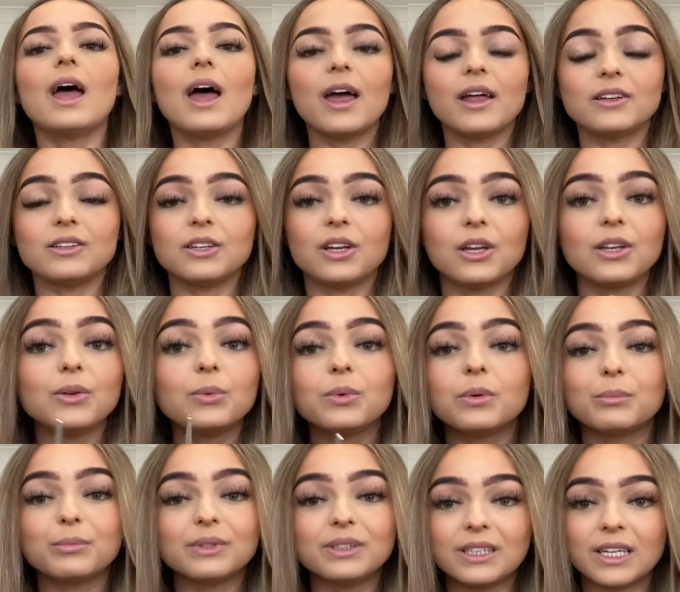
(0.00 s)
And uh, you
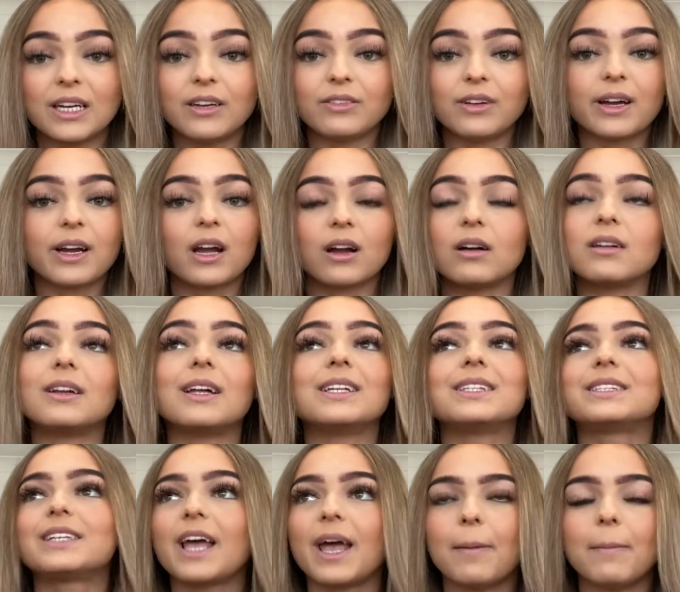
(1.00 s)
wouldn't believe, like, I got like
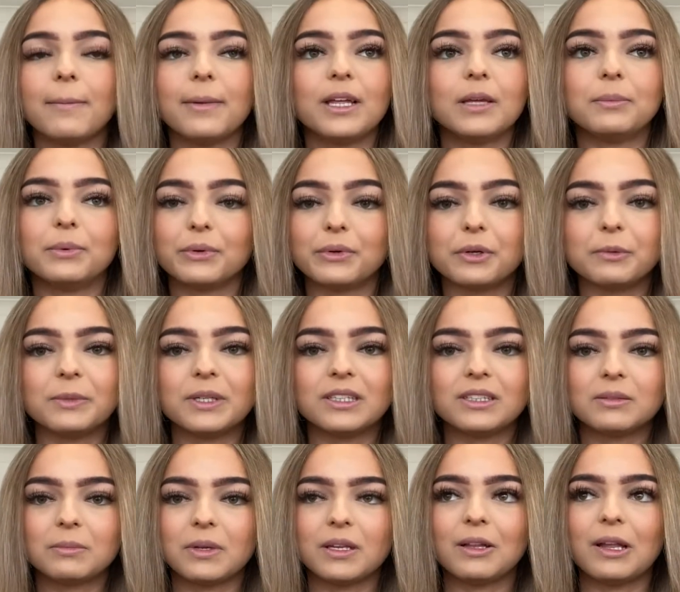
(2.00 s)
10 people coming
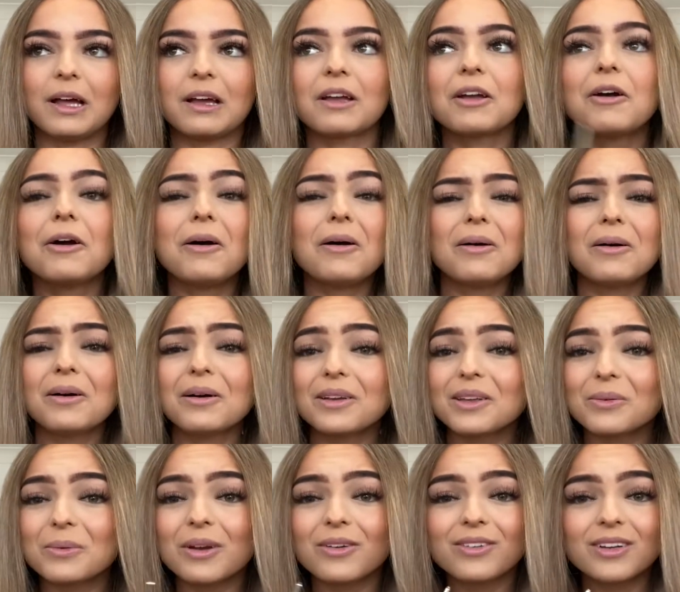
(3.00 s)
to me, like, oh,
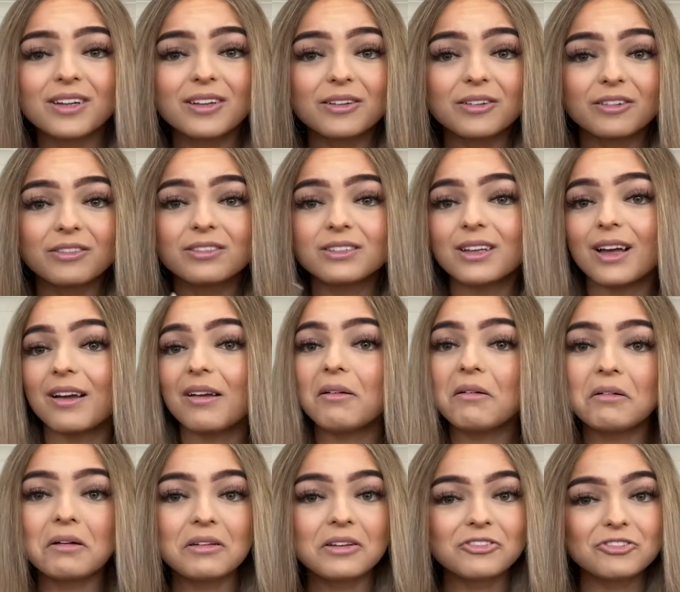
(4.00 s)
you're wearing gloves, like,
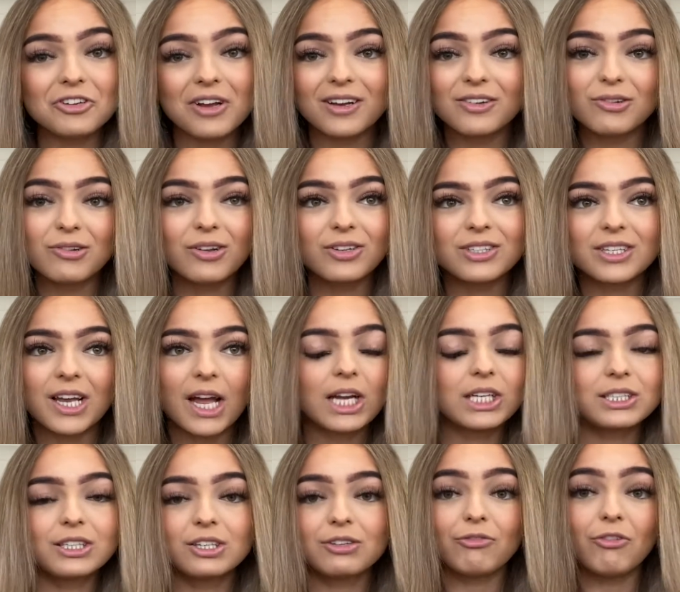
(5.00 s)
oh, you're trying not to
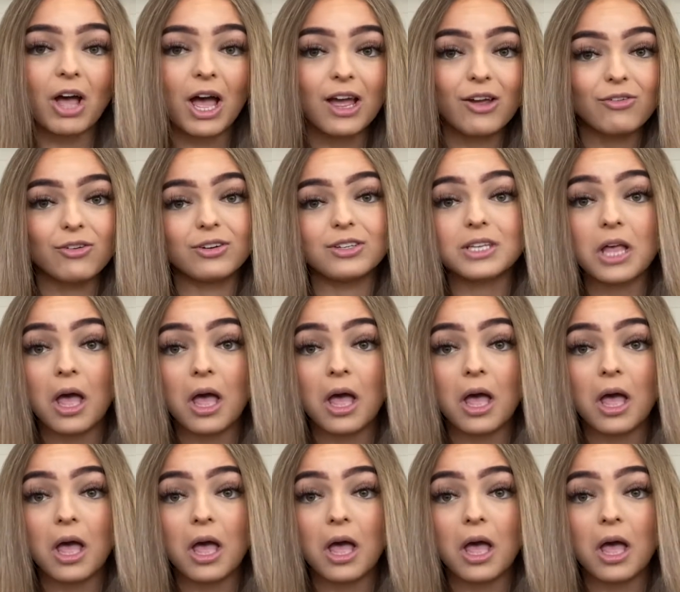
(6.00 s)
catch this virus,